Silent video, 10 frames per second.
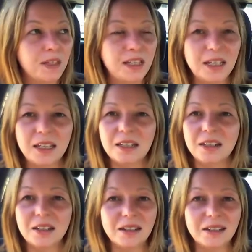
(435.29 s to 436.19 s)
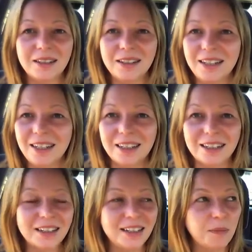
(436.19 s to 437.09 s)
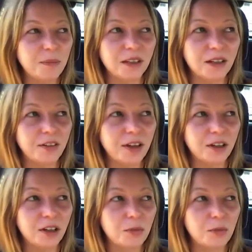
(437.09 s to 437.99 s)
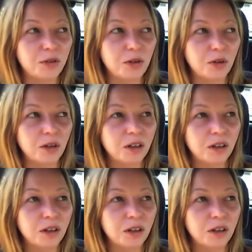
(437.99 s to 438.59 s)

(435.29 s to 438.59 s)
digging, digging deeper than I've ever gone before,